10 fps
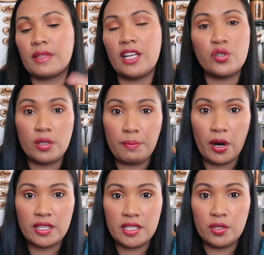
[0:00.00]
national
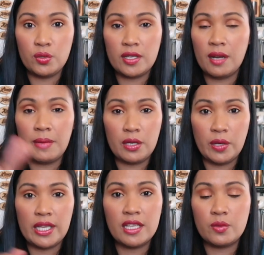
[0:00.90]
parks in Utah. By the
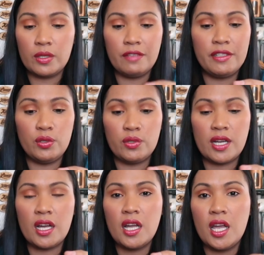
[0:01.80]
way, yes, we live in
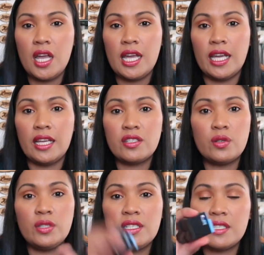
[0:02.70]
Utah. And
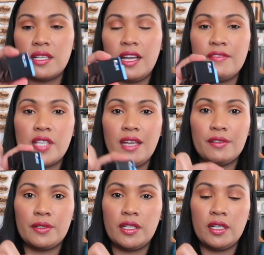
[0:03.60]
so this is a
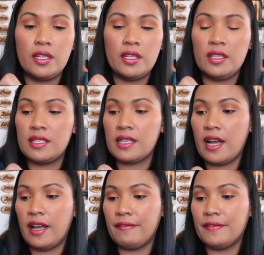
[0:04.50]
lifesaver because
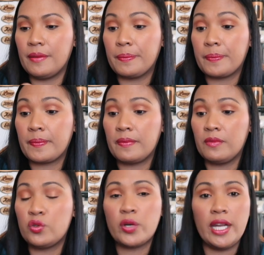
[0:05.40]
I've
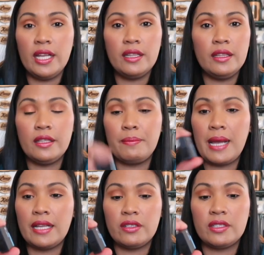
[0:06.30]
drained the
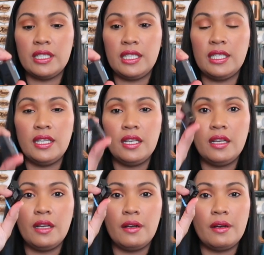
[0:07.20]
battery,
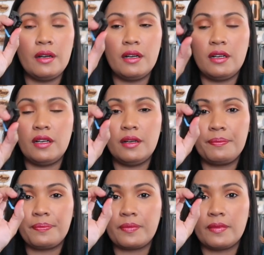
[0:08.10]

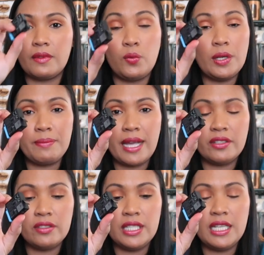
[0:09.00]
1
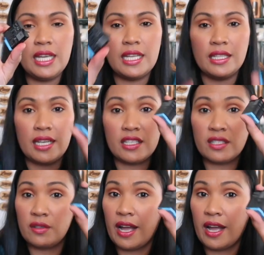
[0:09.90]
battery, and then I still